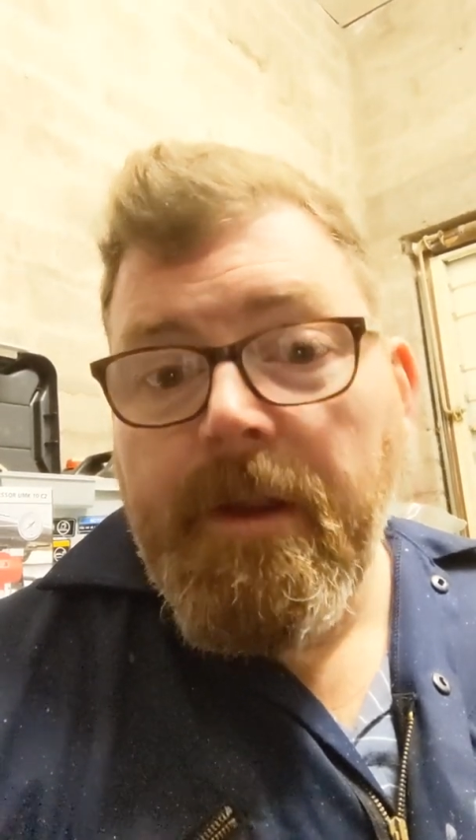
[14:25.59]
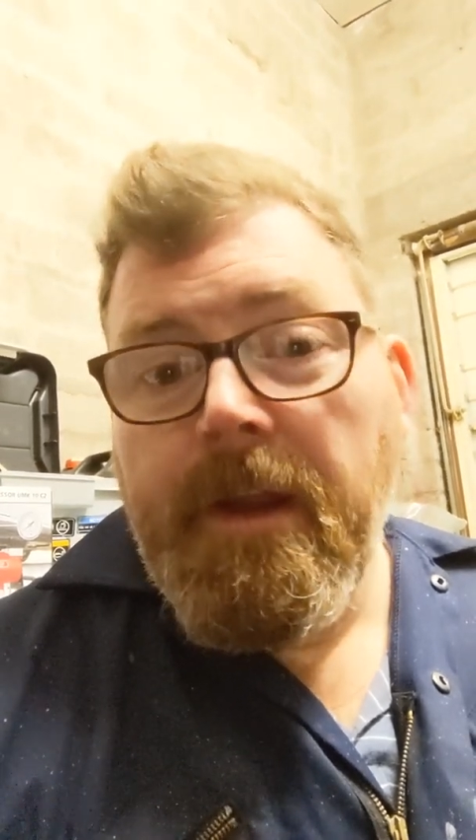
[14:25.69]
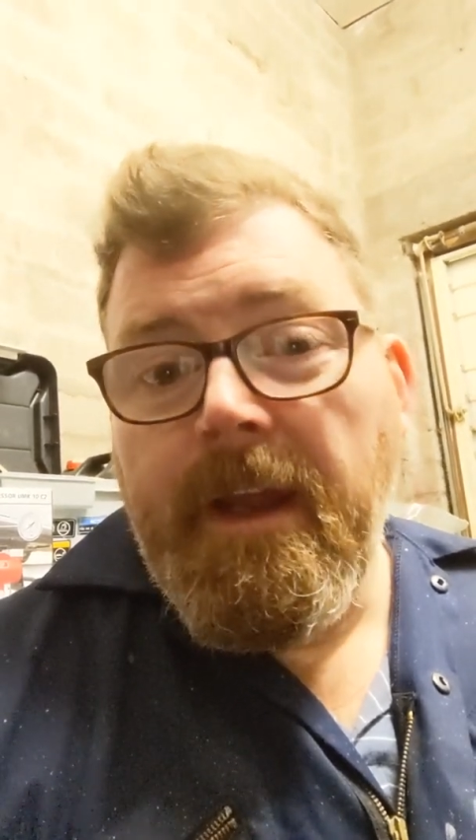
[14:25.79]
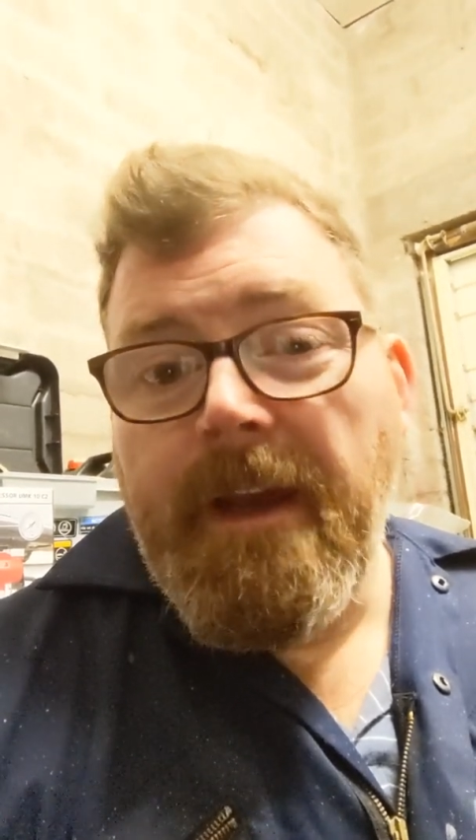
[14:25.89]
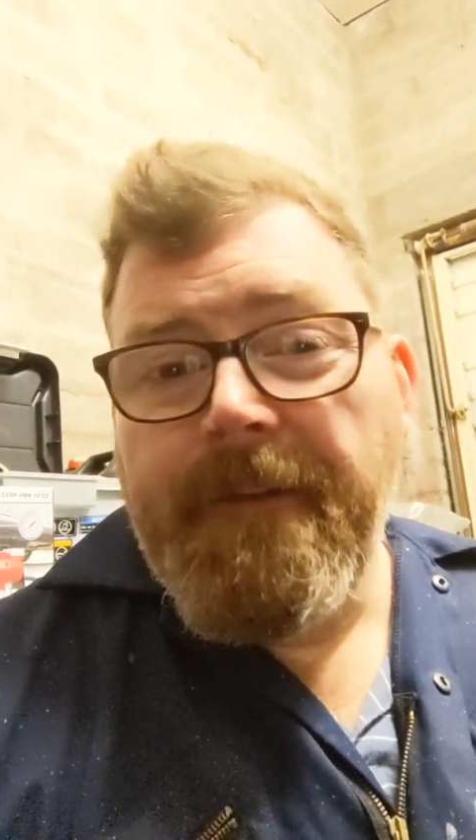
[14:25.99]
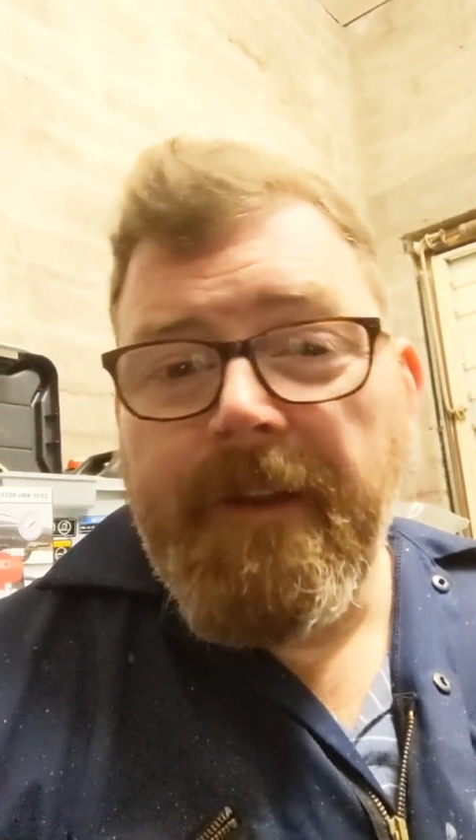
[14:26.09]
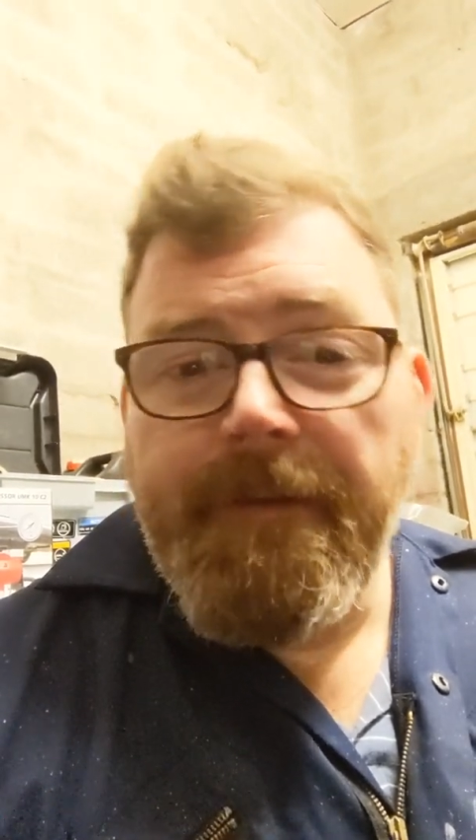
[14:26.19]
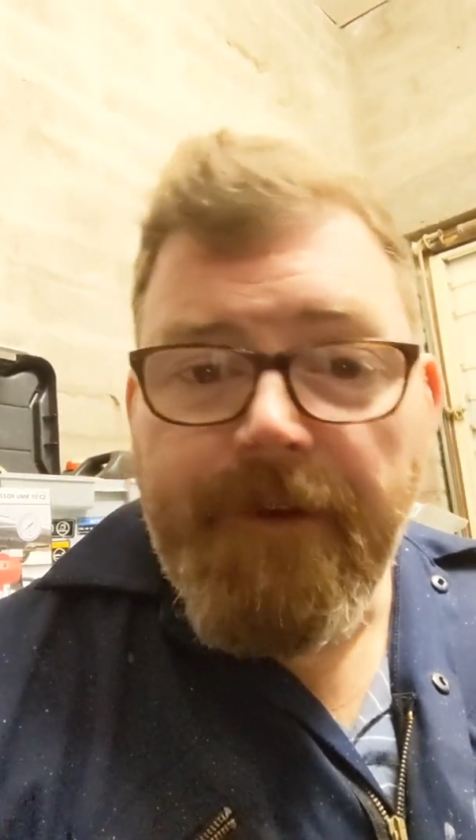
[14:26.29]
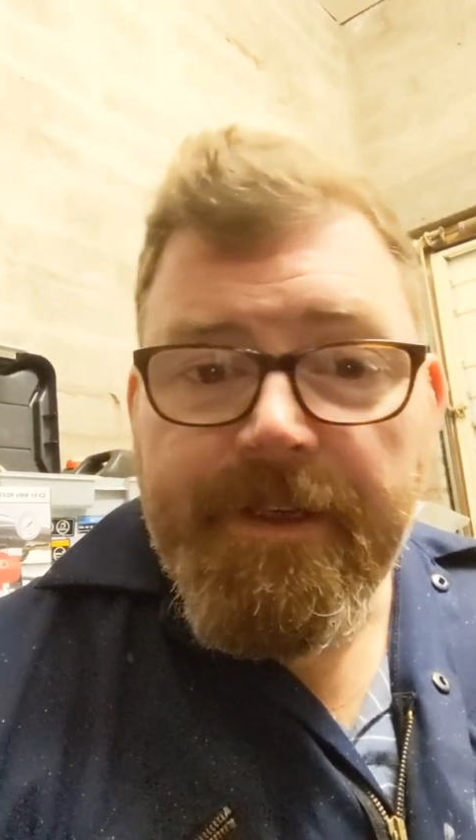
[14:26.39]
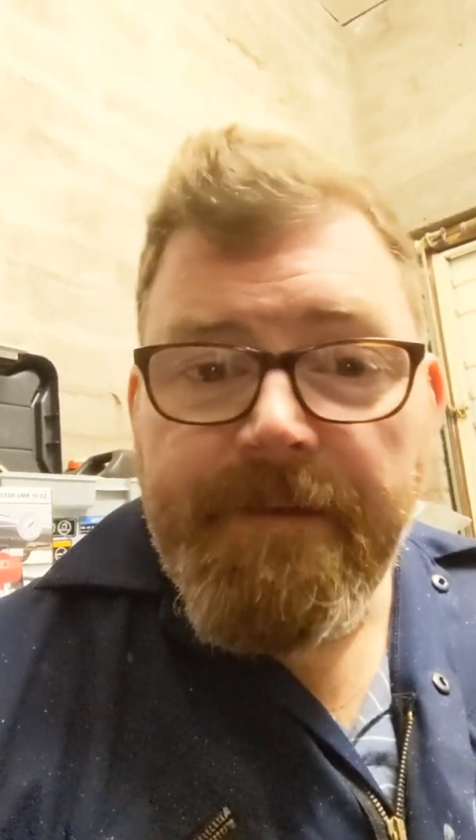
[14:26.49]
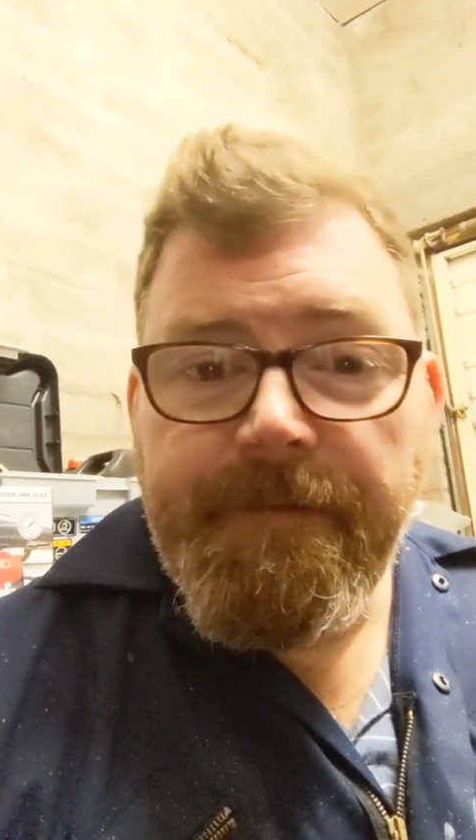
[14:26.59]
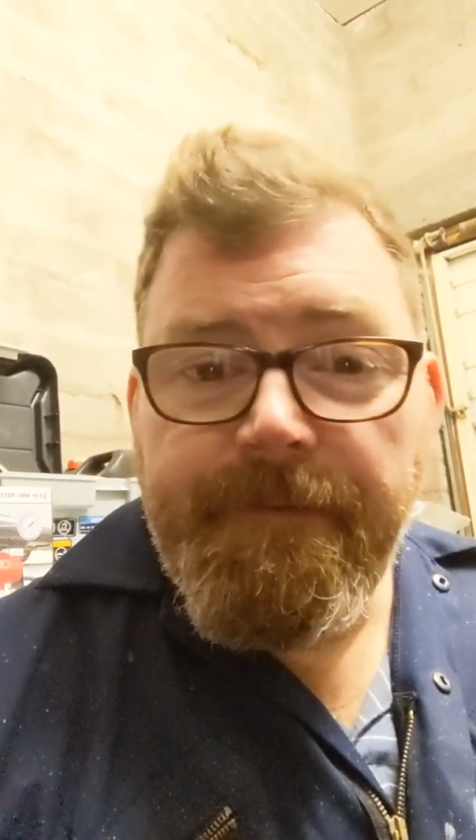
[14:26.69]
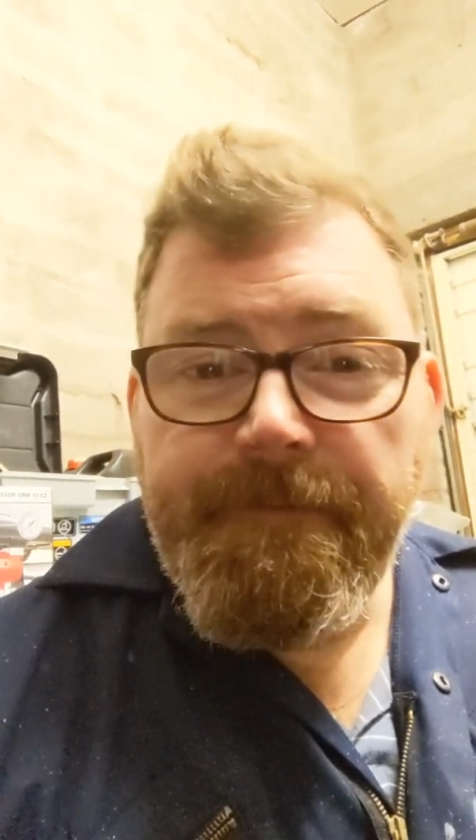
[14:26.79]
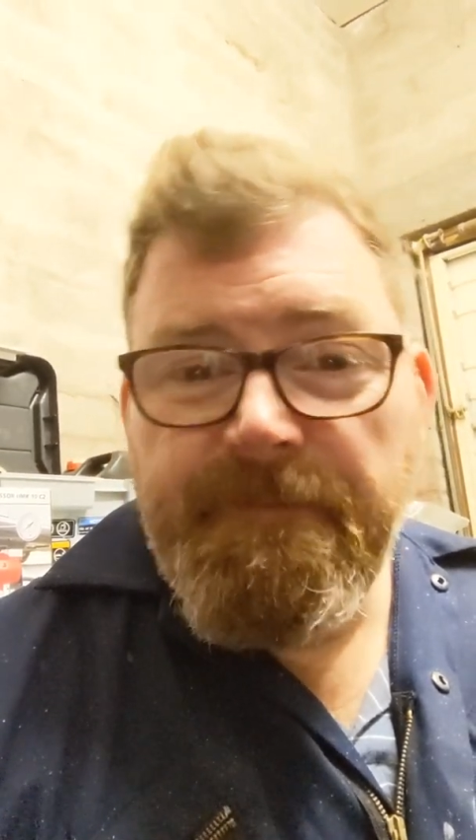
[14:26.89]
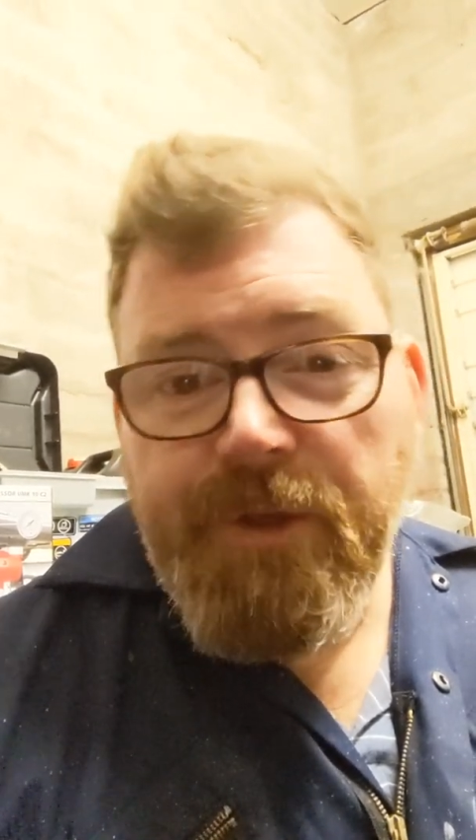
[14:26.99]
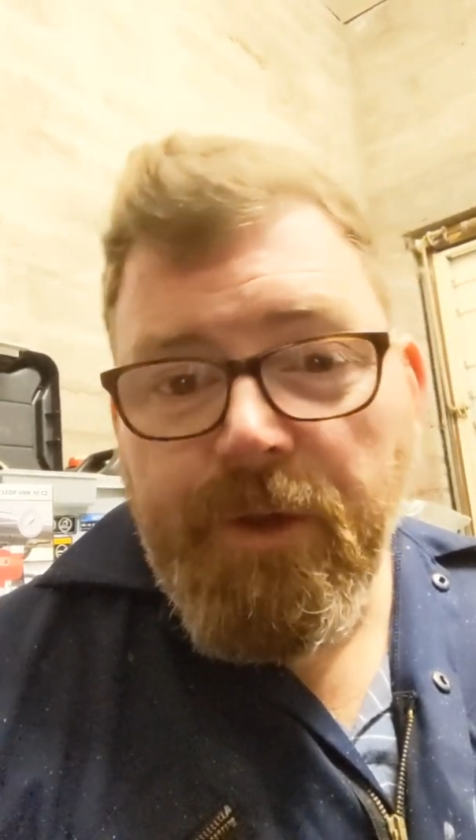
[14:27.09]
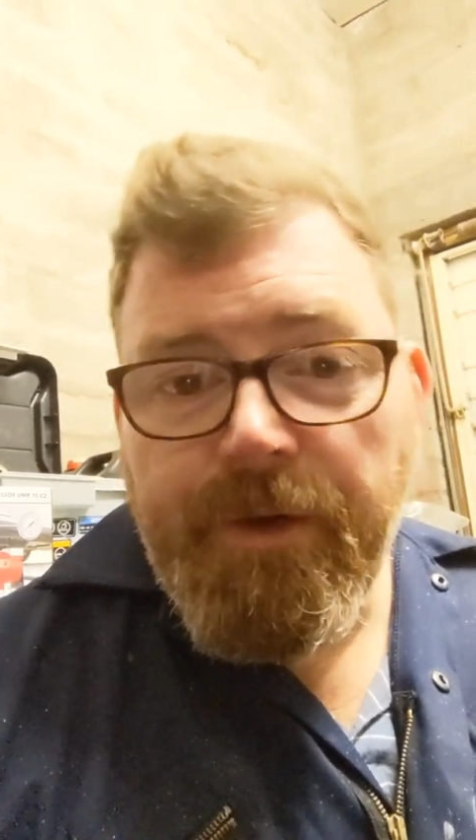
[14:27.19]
After the first 2